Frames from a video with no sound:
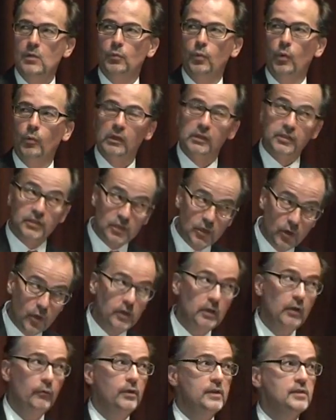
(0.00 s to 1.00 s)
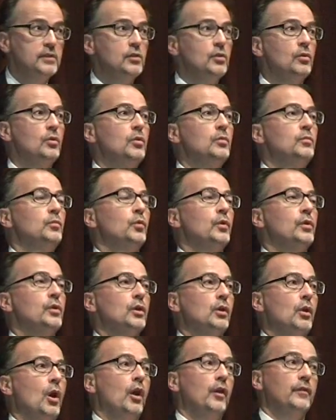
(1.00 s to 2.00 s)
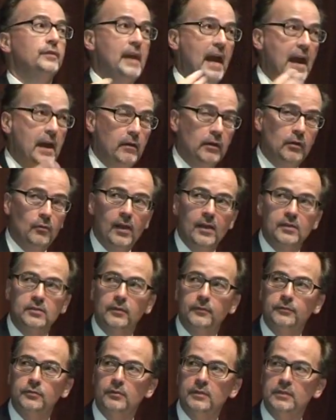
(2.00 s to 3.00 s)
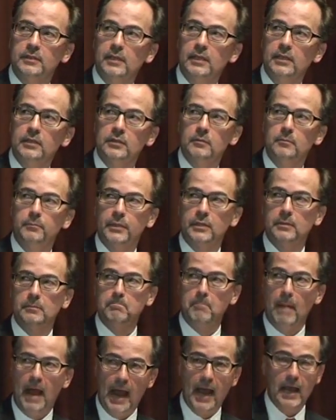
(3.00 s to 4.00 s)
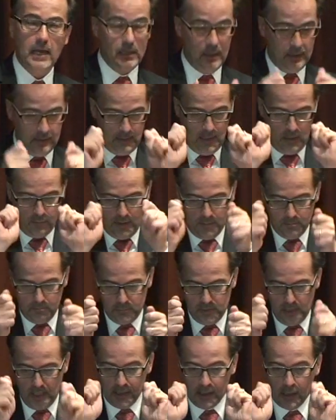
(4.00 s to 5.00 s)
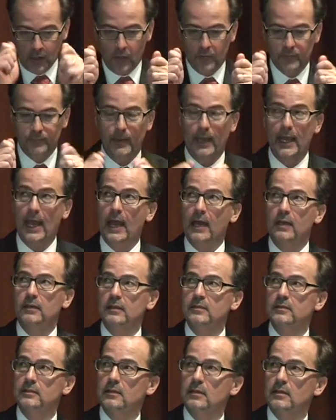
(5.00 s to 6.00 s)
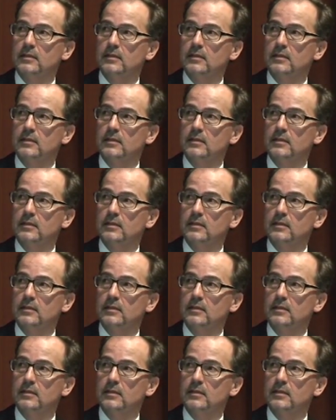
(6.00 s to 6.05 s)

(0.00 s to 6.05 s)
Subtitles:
We will certainly resume work on direct grounds of jurisdiction, but my, and now I'm taking off my hat as